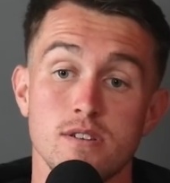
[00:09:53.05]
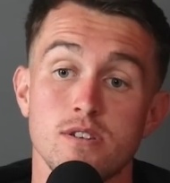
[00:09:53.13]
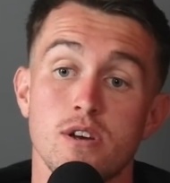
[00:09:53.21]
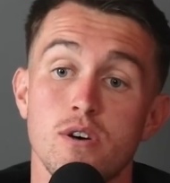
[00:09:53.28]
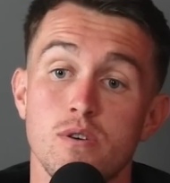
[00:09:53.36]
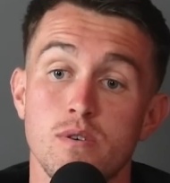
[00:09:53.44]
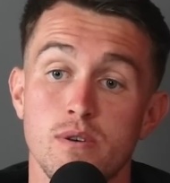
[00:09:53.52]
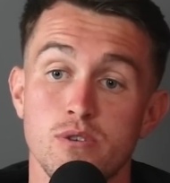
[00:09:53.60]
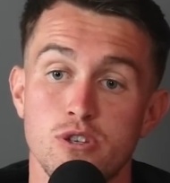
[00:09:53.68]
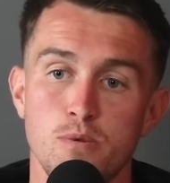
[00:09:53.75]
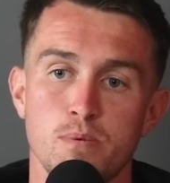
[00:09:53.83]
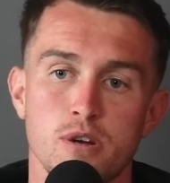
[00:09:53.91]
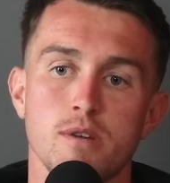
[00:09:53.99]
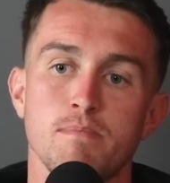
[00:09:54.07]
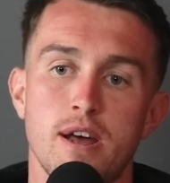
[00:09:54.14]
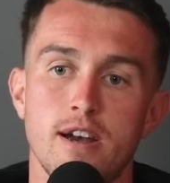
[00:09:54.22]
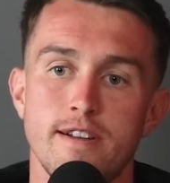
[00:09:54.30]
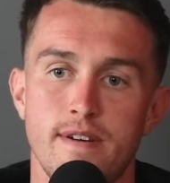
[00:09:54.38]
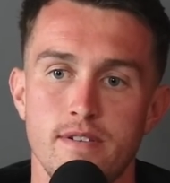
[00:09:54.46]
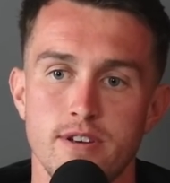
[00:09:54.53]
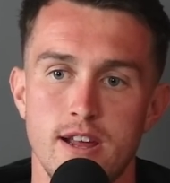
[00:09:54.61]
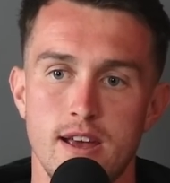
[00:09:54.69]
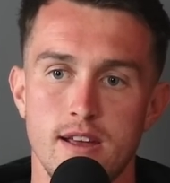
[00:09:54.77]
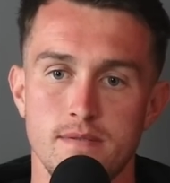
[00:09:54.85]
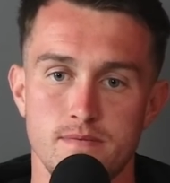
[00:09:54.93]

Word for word: So it was super competitive every day.